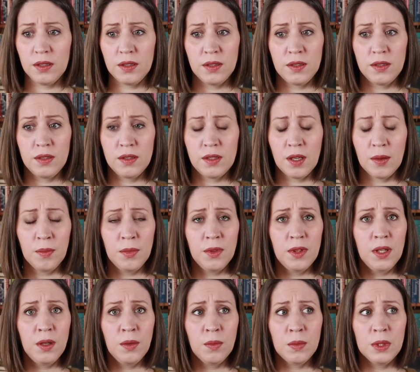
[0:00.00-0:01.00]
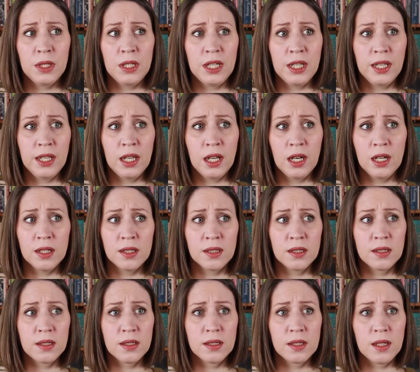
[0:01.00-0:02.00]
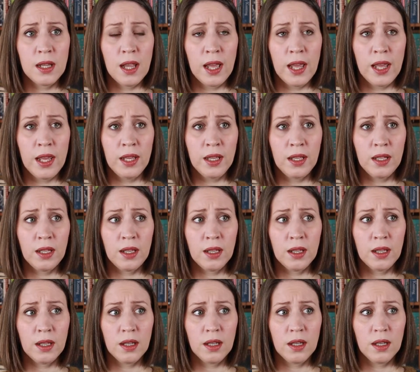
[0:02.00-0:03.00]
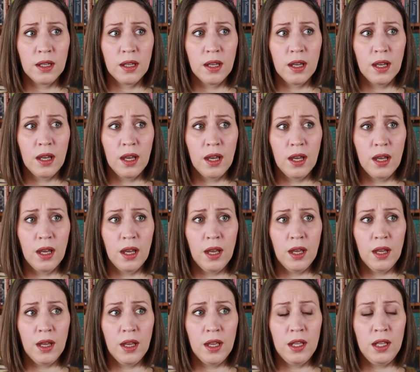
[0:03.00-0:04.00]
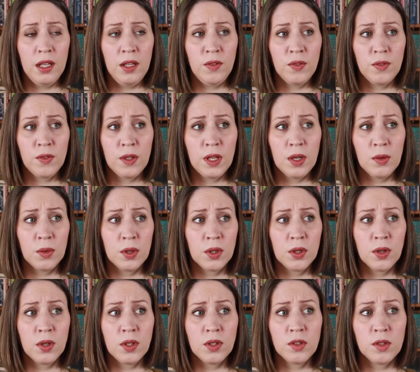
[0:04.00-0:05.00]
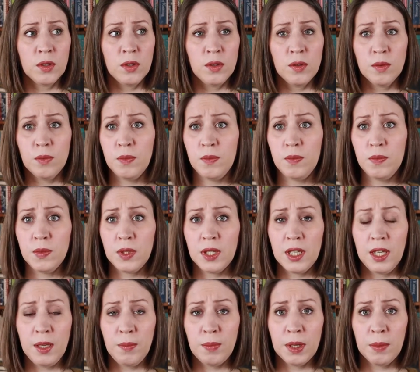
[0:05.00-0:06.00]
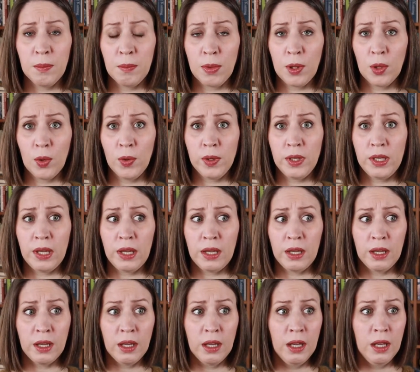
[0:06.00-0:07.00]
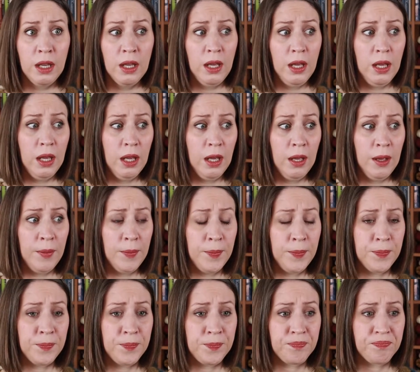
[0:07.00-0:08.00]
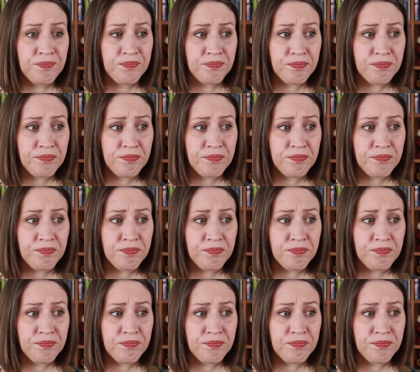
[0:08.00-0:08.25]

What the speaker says: something ridiculous, like if they were going to keep employing being